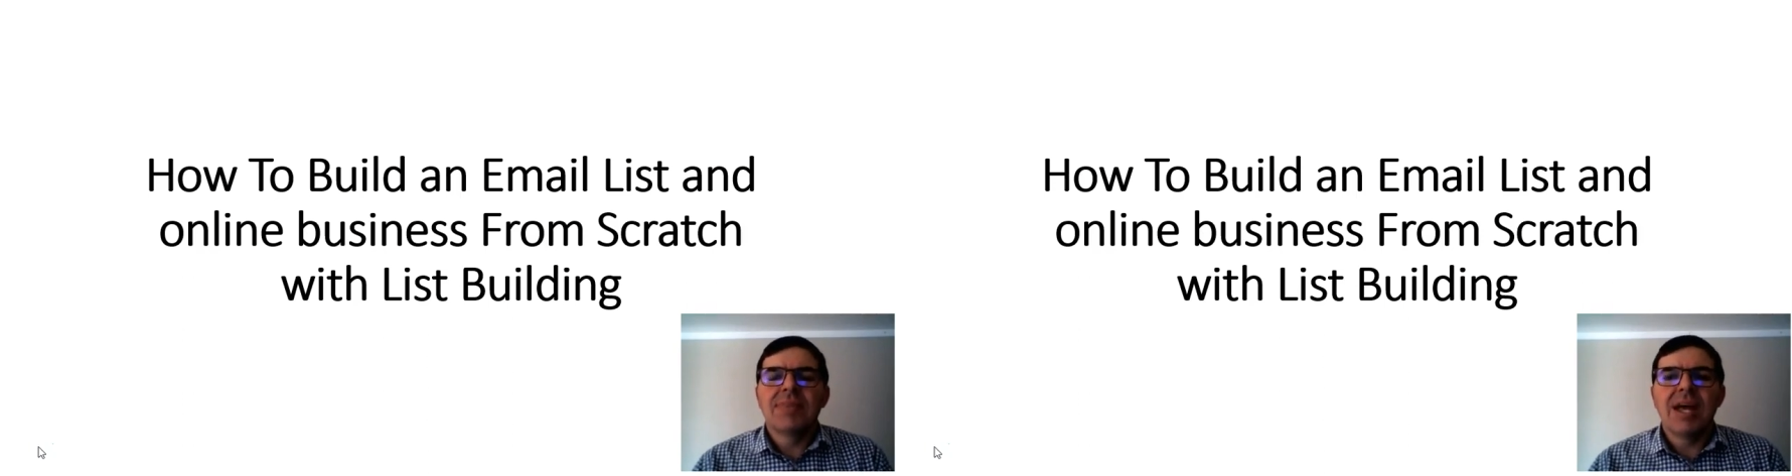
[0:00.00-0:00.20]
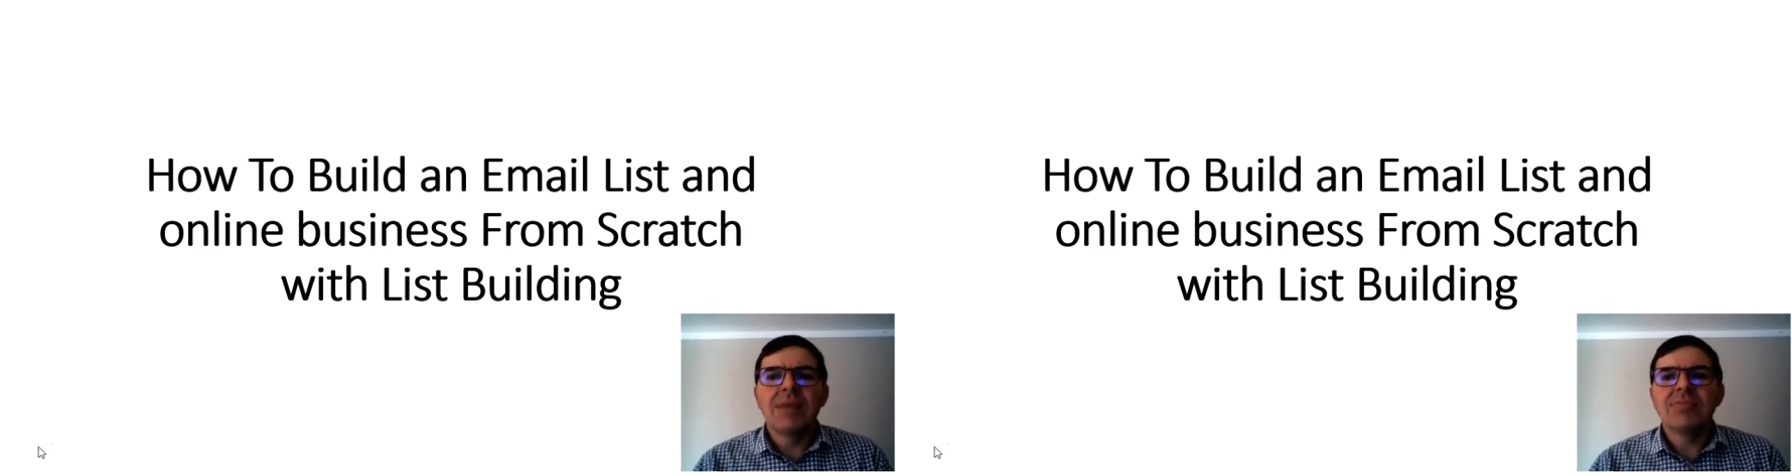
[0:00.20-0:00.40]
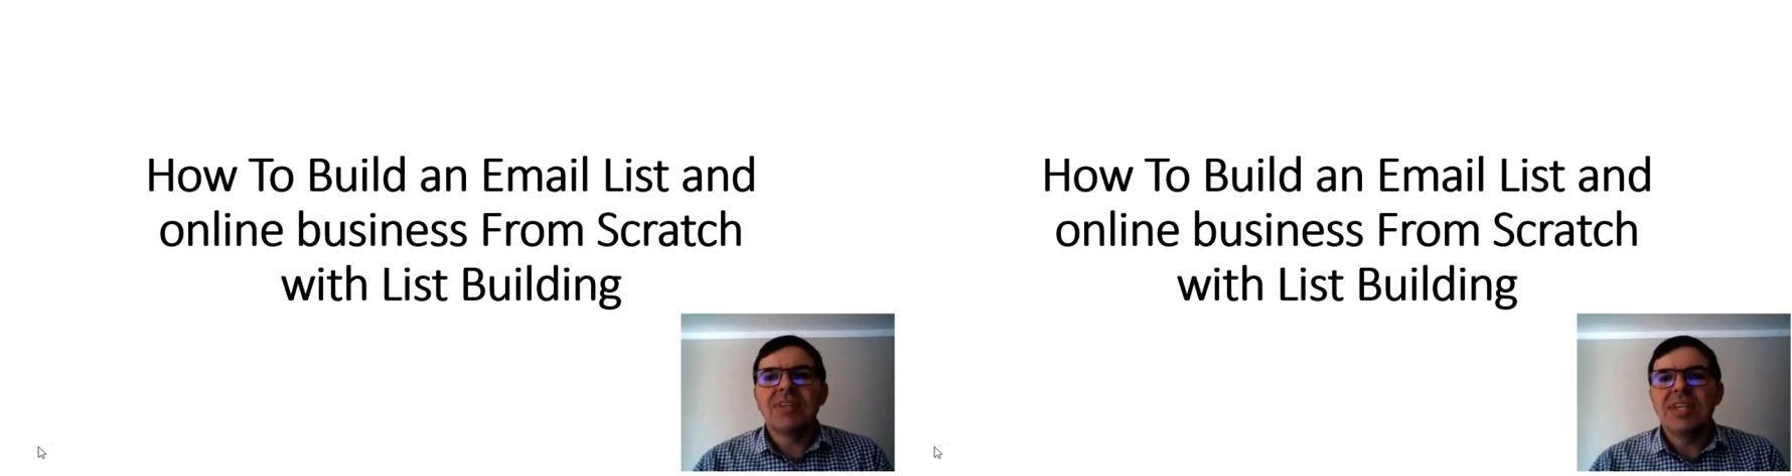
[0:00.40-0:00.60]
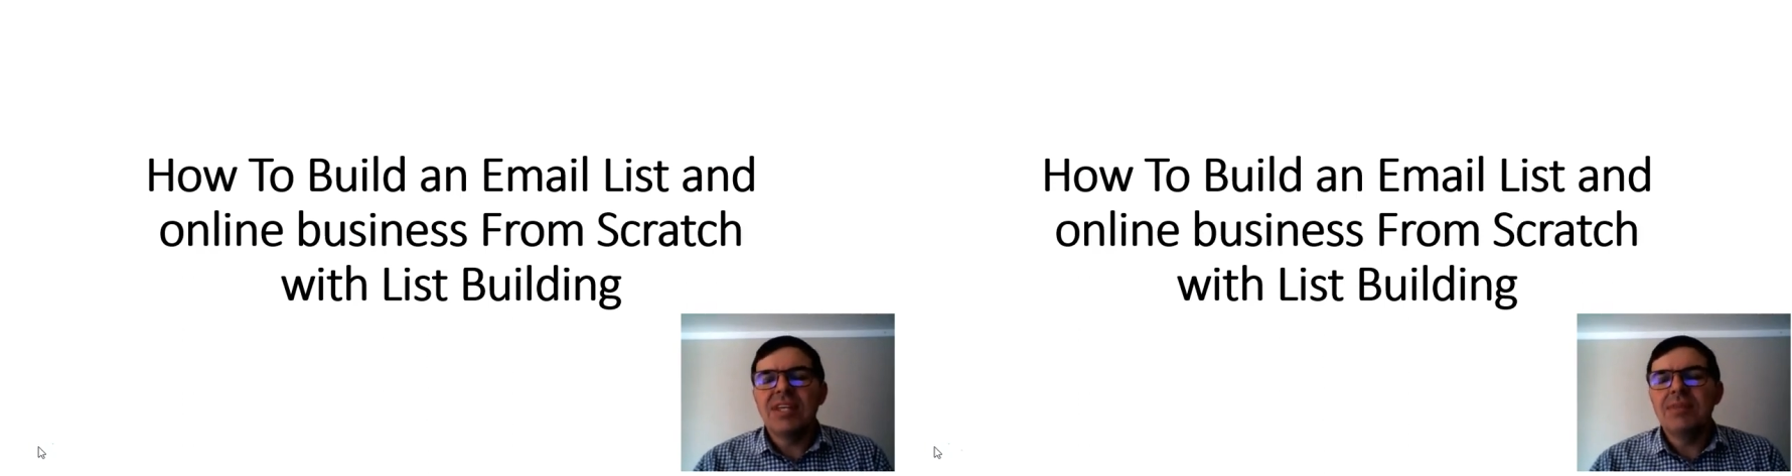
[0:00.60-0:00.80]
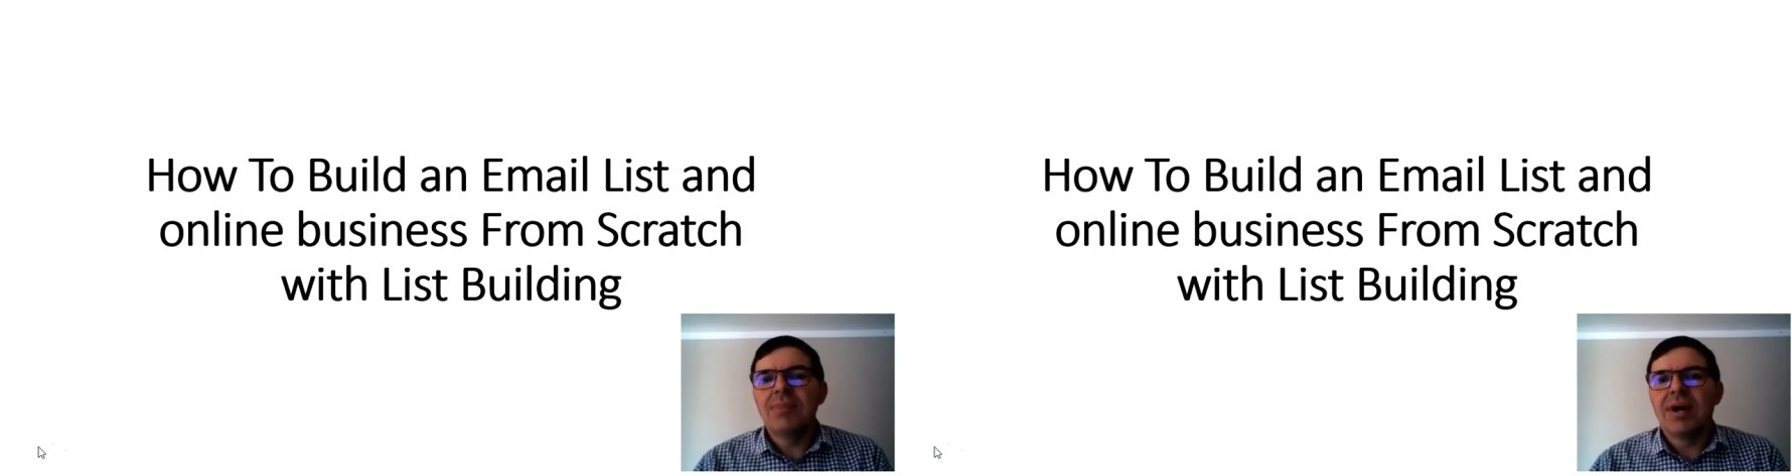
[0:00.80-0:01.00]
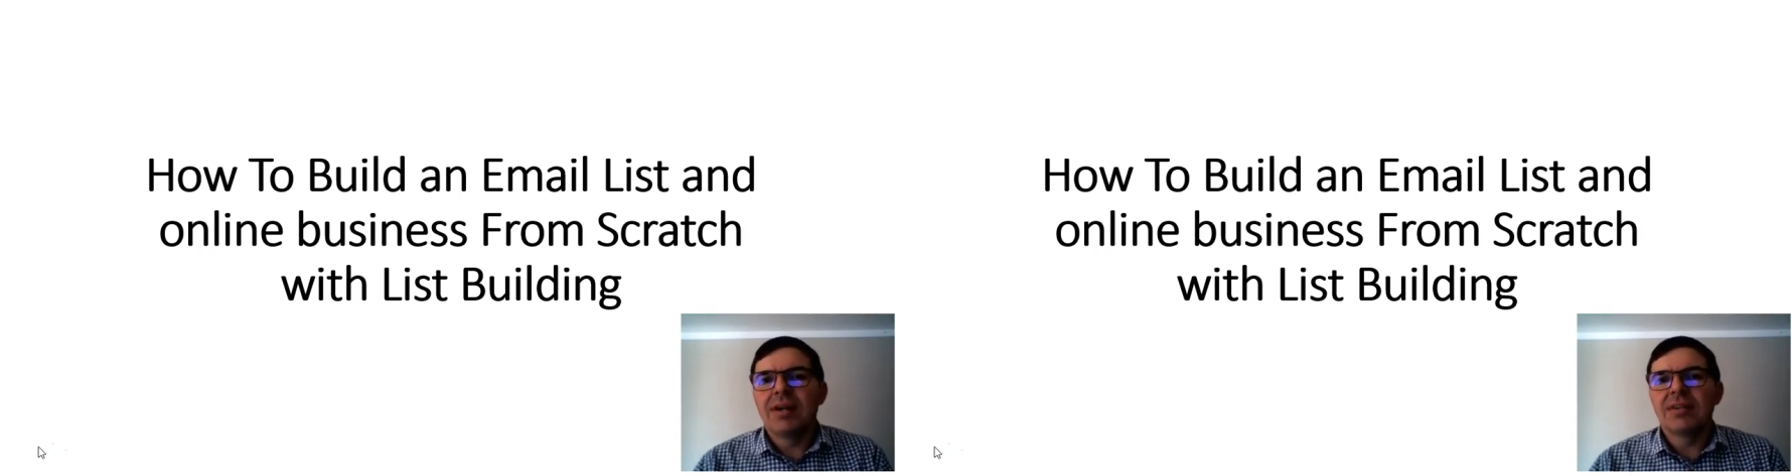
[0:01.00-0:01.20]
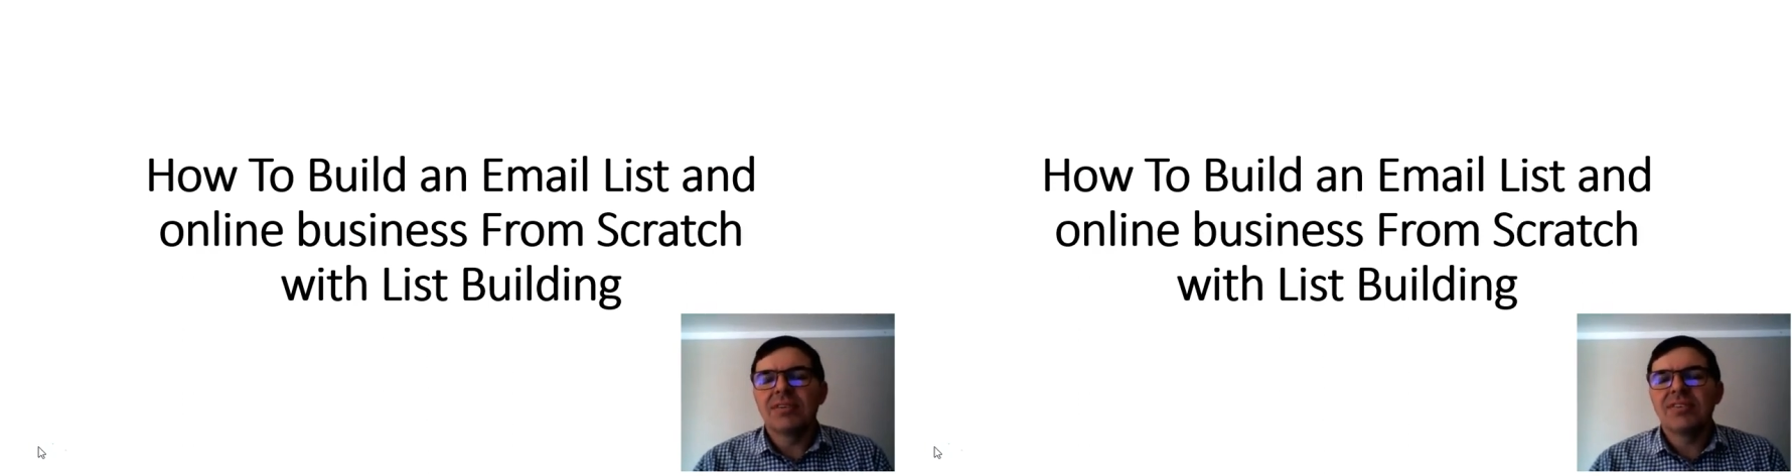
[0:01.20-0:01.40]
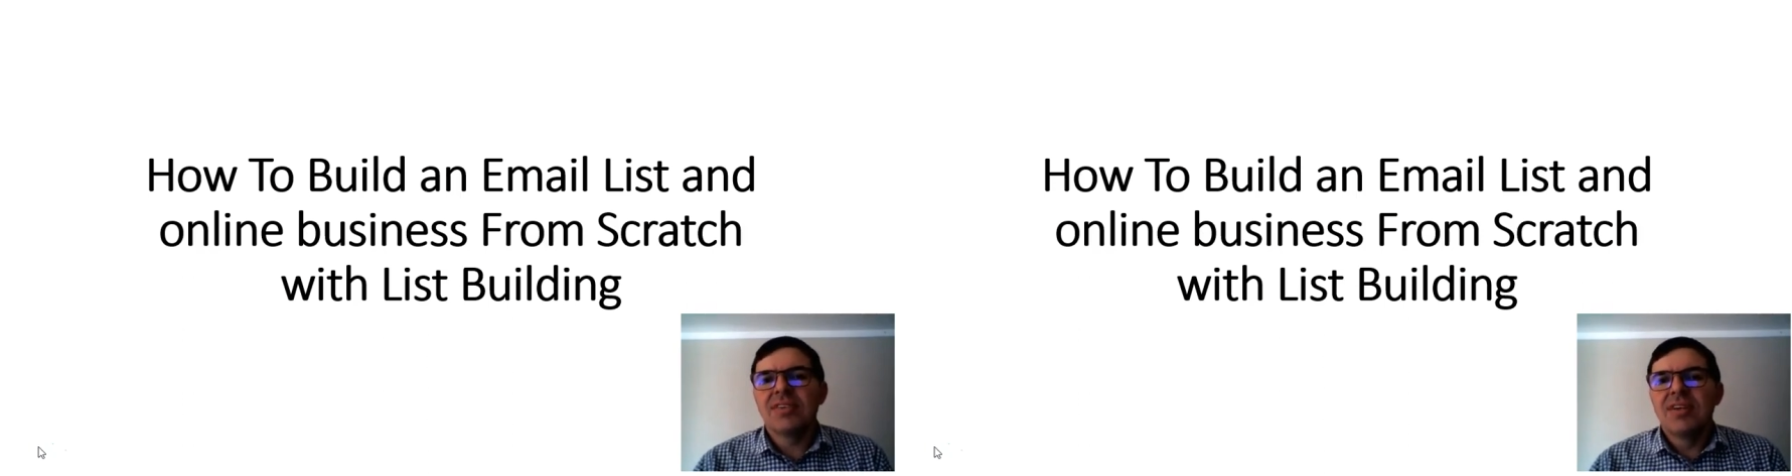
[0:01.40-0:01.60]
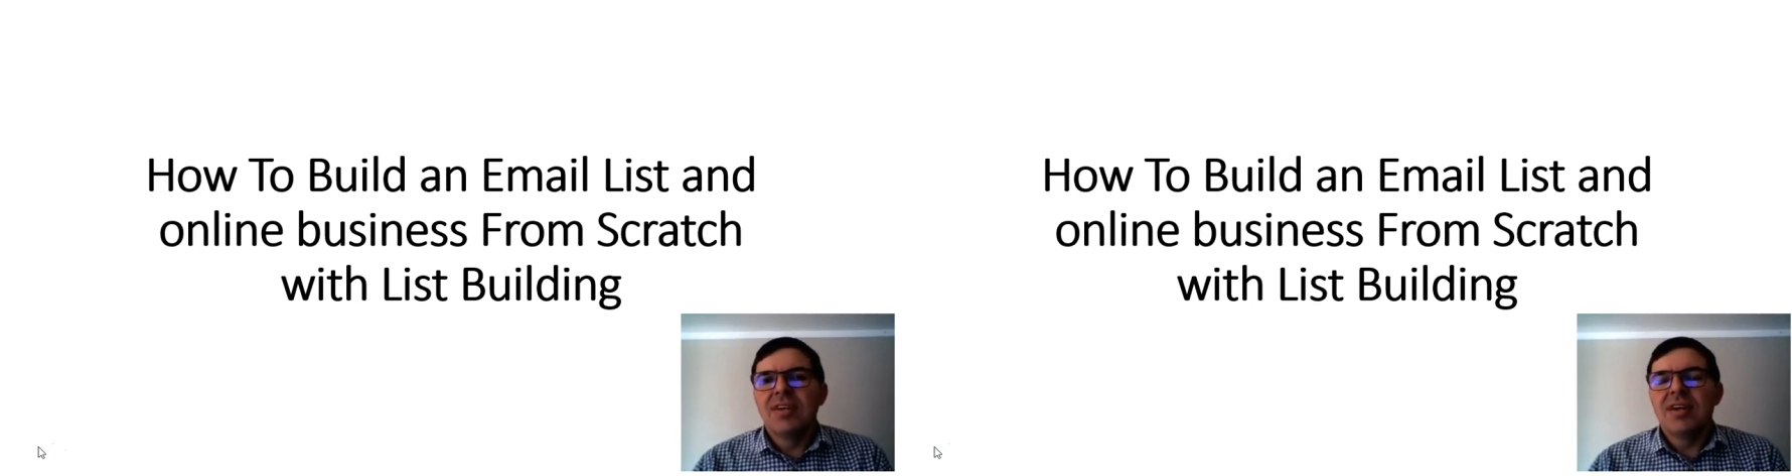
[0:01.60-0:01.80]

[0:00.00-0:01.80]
names and emails